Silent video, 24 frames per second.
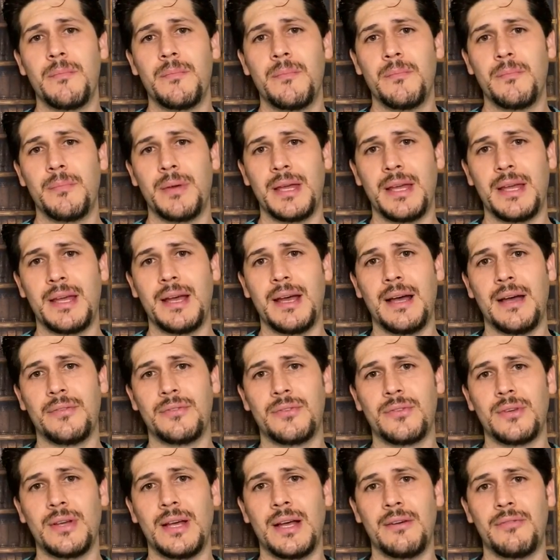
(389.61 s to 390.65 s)
may have
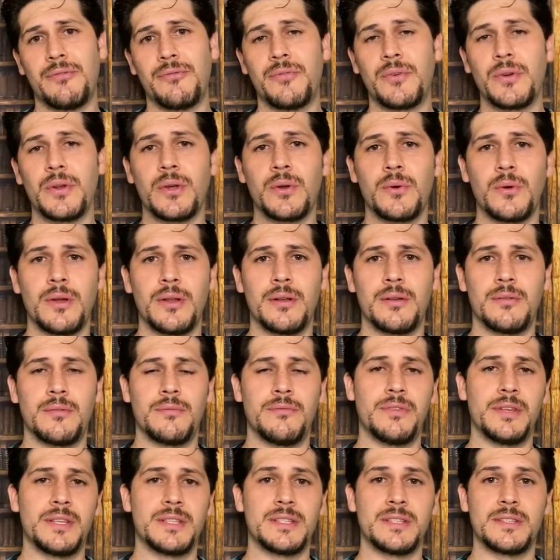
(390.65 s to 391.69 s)
to have frequent
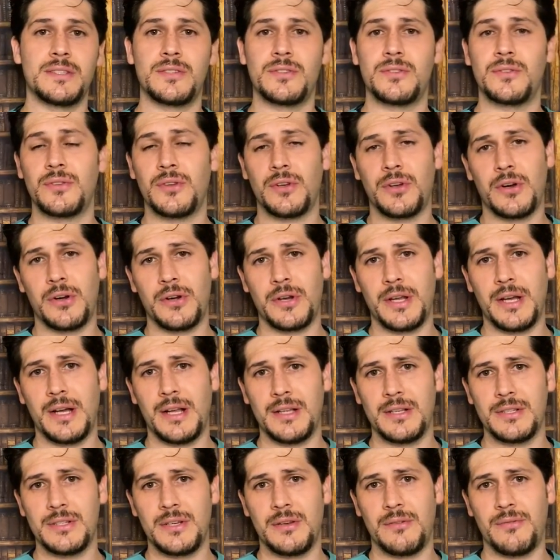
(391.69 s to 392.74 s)
visits to the
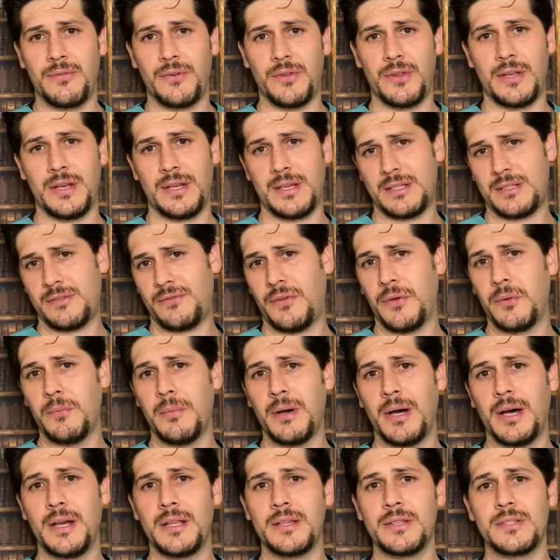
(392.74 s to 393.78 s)
cardiology for the next few
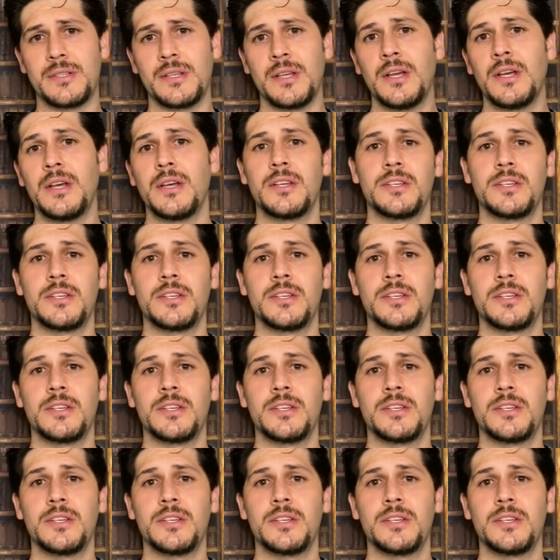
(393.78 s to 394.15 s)
months.